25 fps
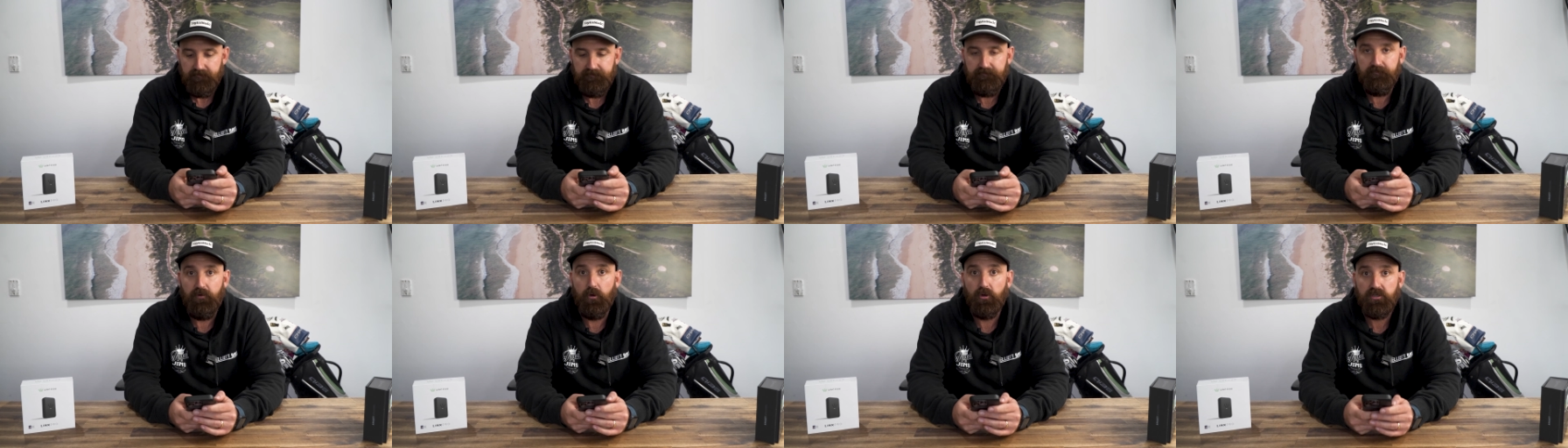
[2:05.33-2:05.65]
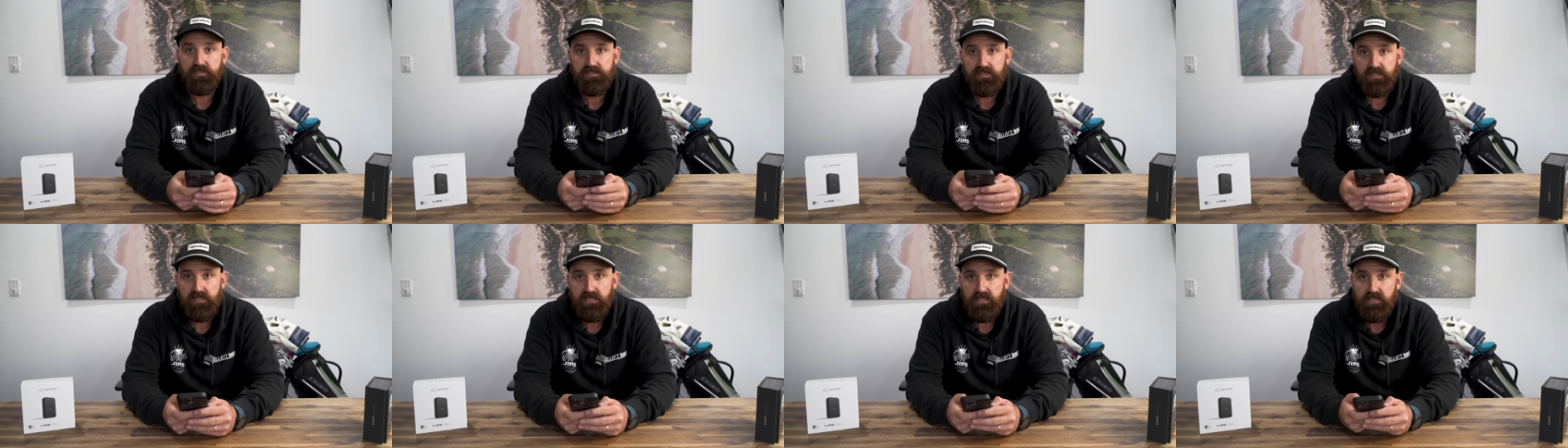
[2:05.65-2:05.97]

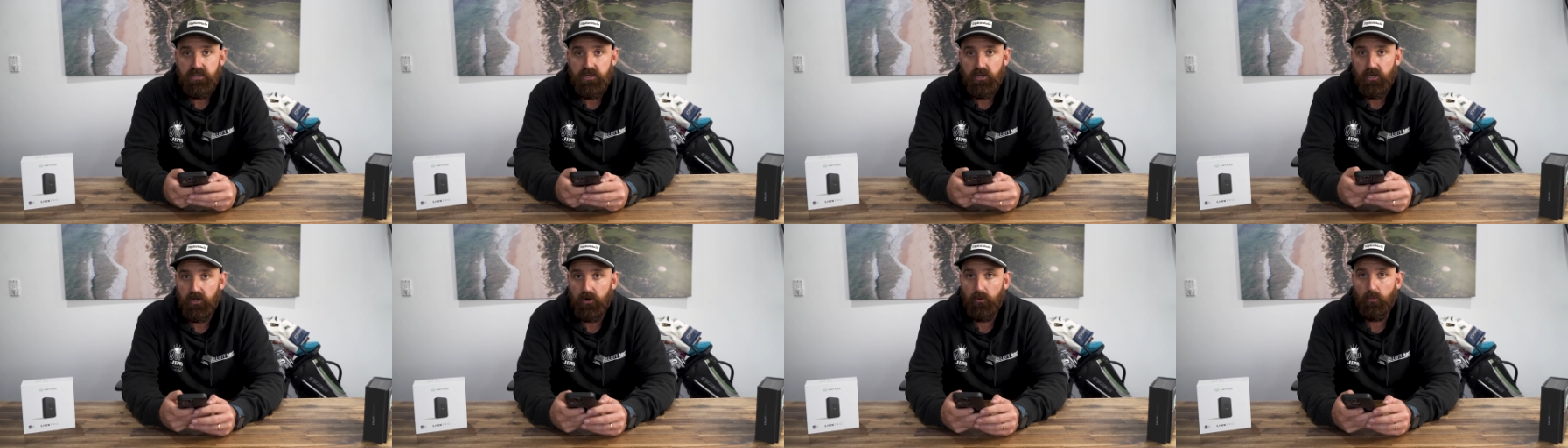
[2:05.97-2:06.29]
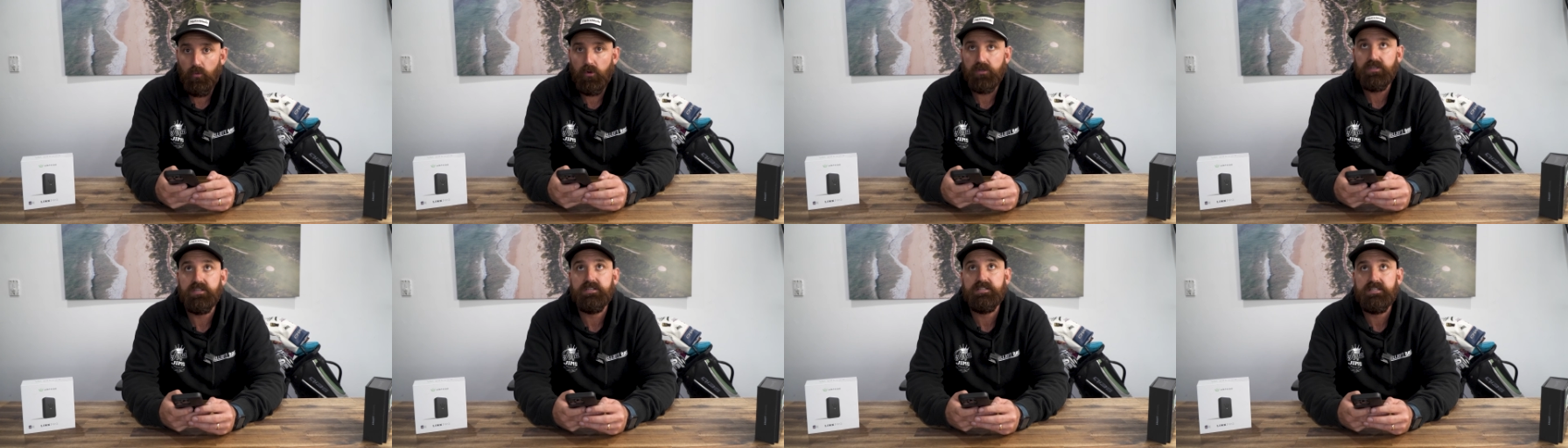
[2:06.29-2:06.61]
Firstly, you're gonna
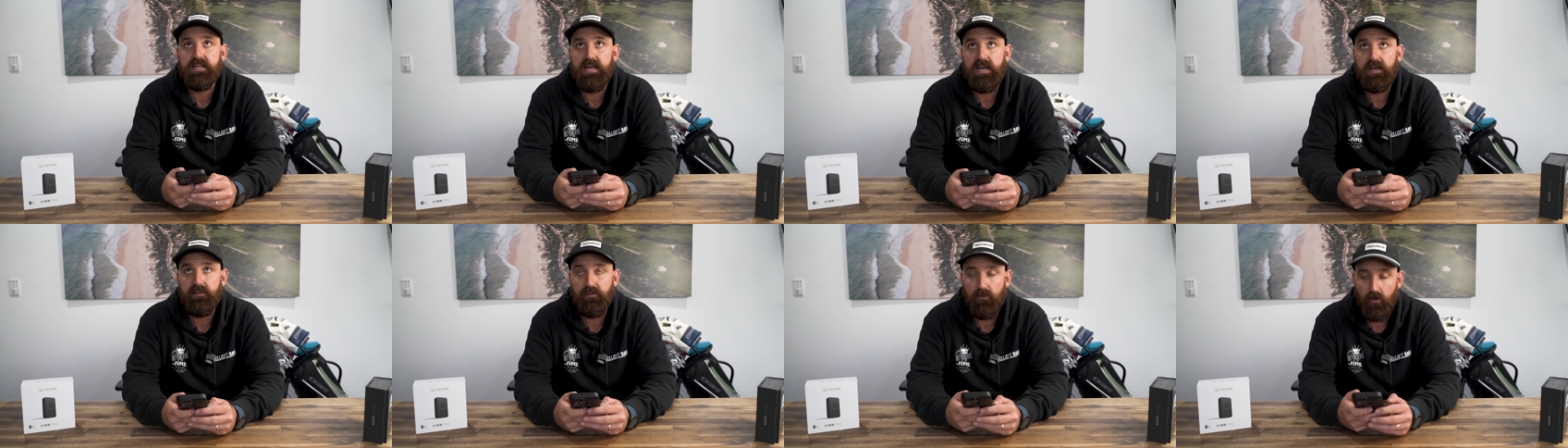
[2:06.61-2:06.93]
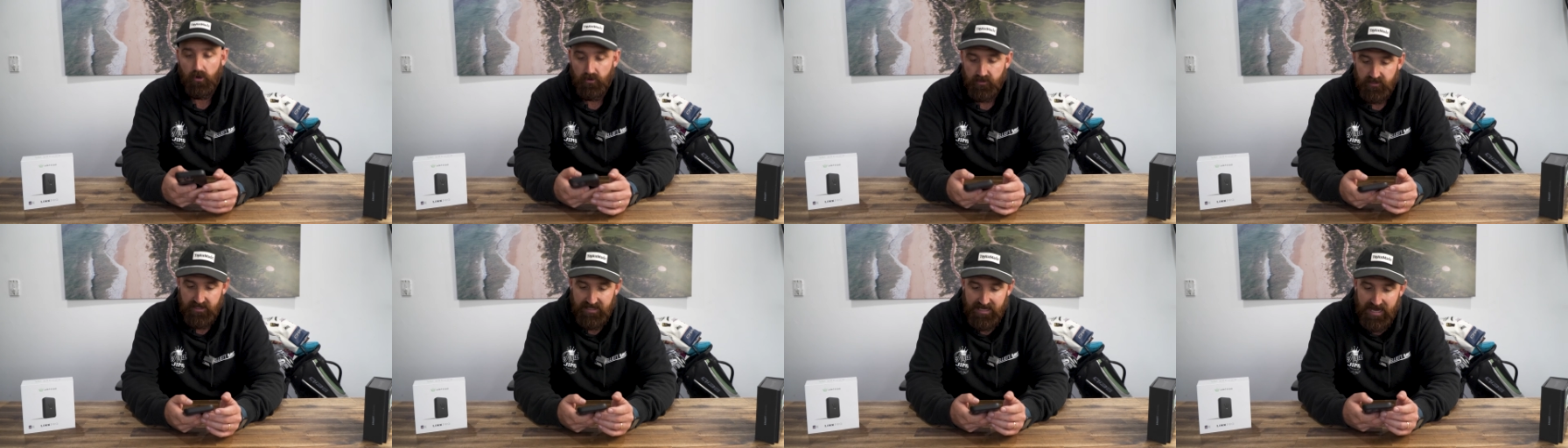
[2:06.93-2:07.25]
want to
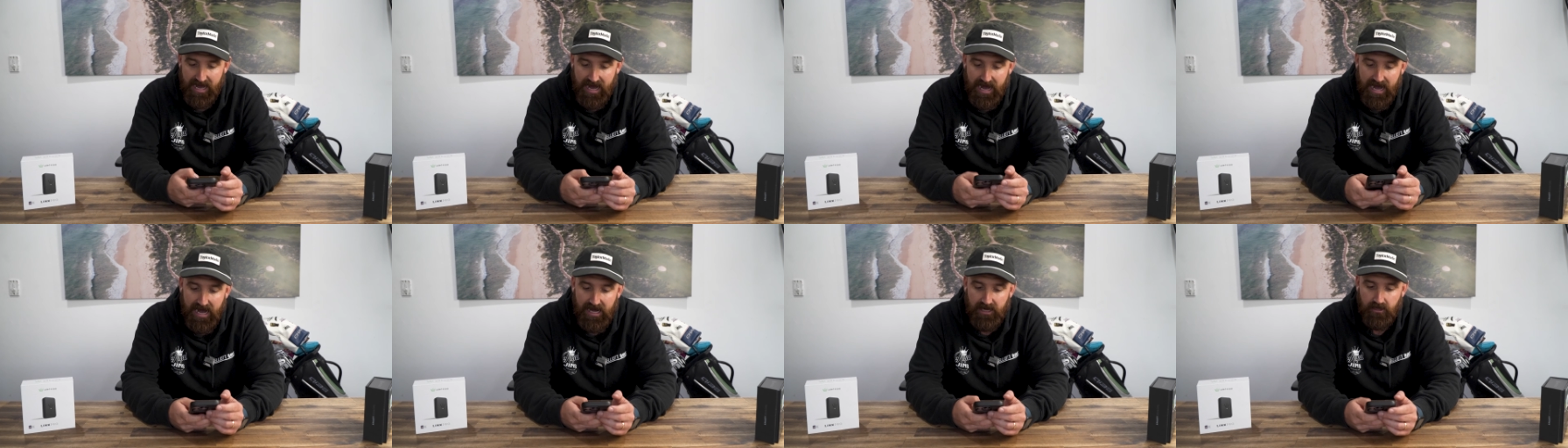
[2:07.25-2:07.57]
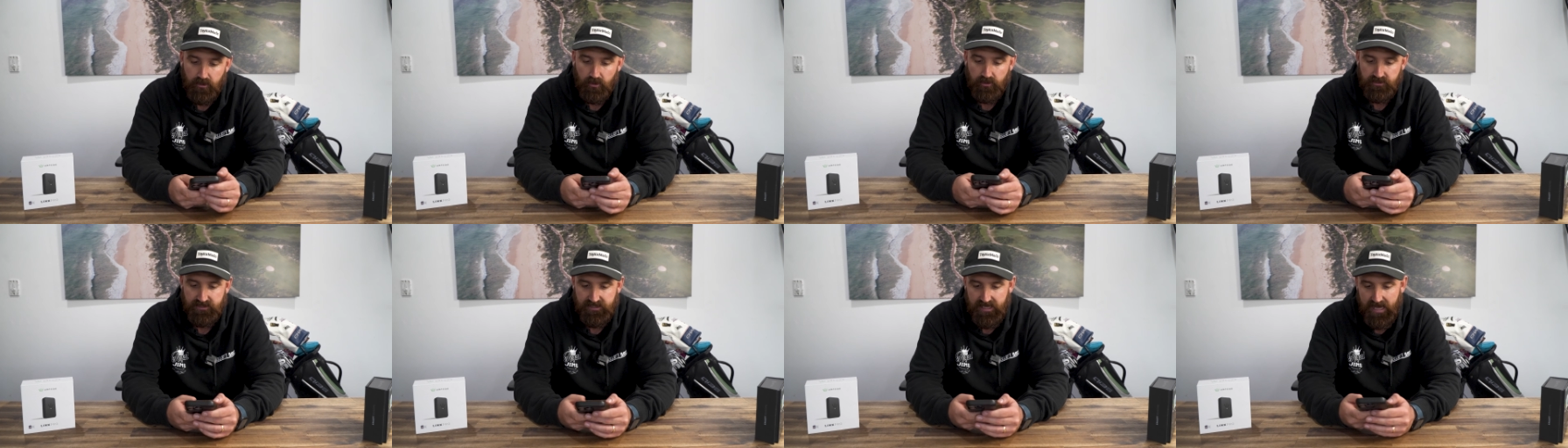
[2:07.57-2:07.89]
download the
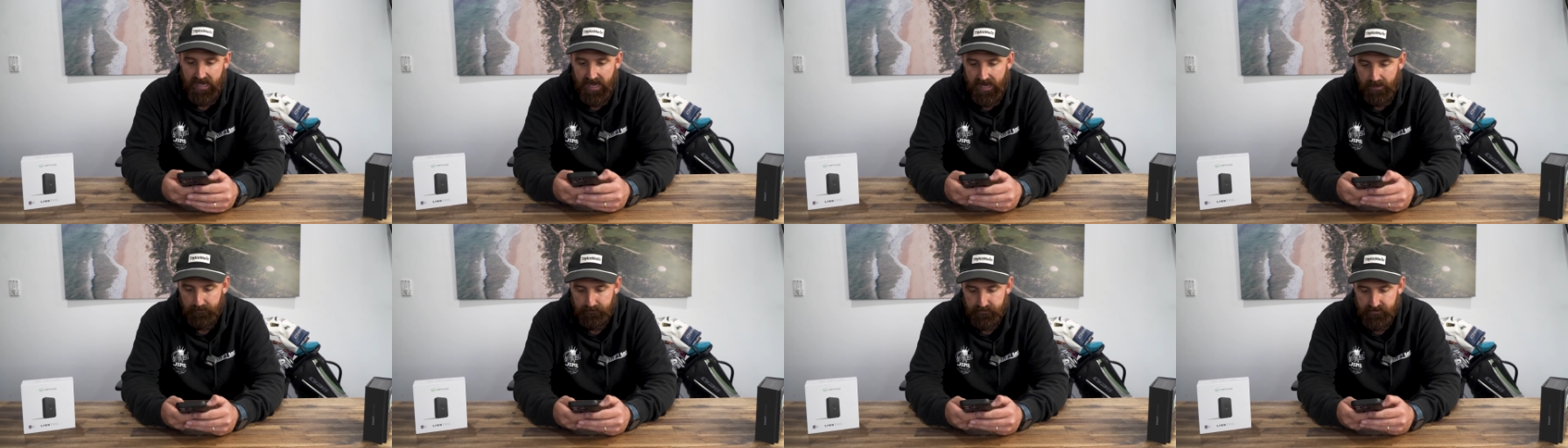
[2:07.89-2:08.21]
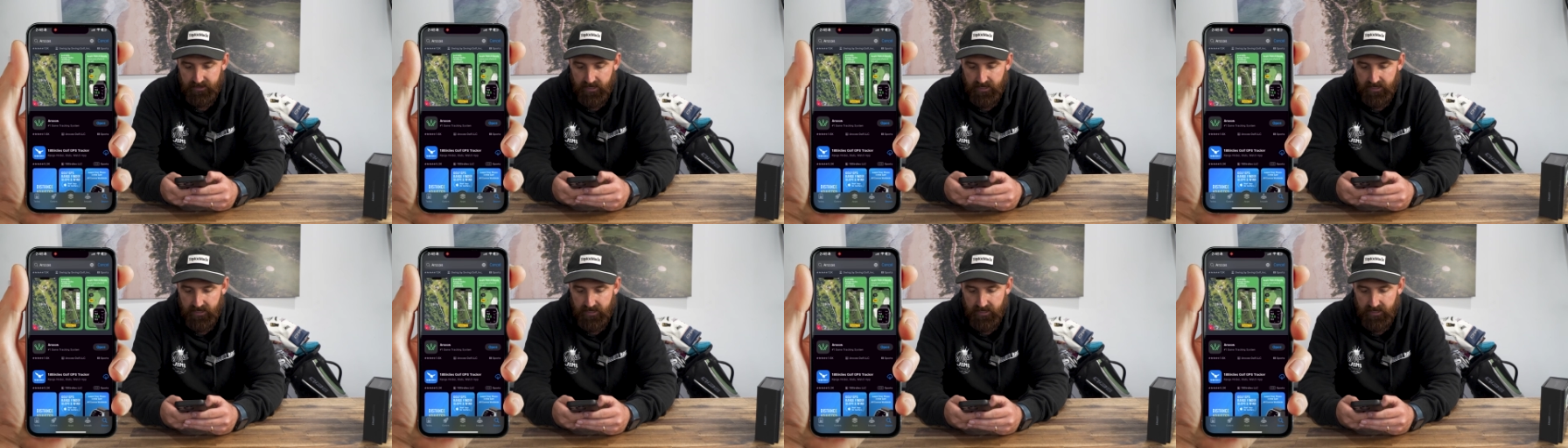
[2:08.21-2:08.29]
Arccos app.